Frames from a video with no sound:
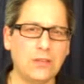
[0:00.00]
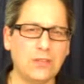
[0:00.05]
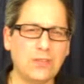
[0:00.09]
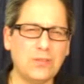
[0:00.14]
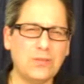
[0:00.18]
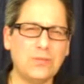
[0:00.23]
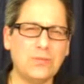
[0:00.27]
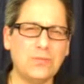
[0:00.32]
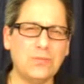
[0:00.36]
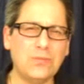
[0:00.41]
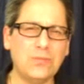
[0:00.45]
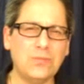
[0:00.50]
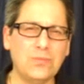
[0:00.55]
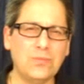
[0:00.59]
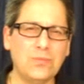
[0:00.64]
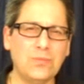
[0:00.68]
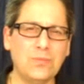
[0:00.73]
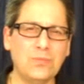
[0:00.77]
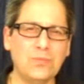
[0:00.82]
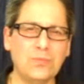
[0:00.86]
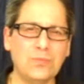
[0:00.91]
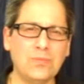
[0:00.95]
So
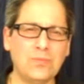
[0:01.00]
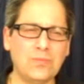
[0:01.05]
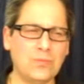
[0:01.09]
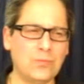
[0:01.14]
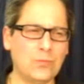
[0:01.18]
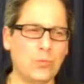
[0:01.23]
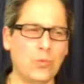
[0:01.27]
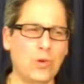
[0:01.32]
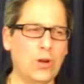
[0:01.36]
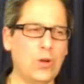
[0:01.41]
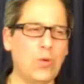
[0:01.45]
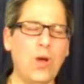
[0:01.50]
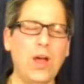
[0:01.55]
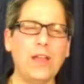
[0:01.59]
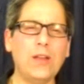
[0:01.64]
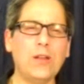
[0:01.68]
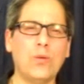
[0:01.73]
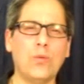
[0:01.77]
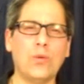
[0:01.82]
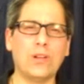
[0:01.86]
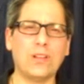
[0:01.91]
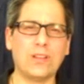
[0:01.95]
what do I
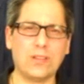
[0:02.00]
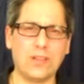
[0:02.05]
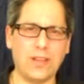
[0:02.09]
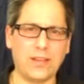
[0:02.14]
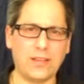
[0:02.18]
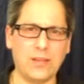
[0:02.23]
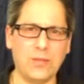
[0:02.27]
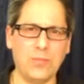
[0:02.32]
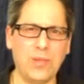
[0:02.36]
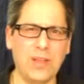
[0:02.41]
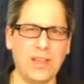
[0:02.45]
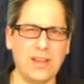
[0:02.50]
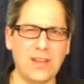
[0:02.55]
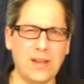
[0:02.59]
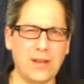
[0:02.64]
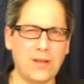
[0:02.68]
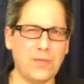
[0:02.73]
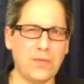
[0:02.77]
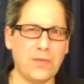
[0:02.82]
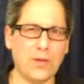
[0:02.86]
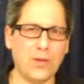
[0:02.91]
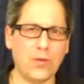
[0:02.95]
know what it's like to be an
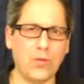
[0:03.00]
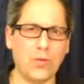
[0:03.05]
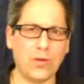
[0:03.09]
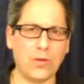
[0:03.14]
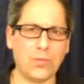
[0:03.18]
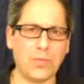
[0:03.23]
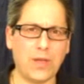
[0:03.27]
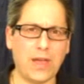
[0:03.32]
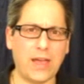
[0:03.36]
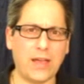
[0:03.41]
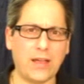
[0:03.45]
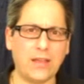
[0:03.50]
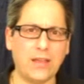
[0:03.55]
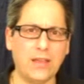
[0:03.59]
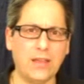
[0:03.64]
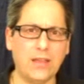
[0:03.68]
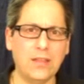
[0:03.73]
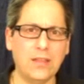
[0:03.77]
NFL quarterback?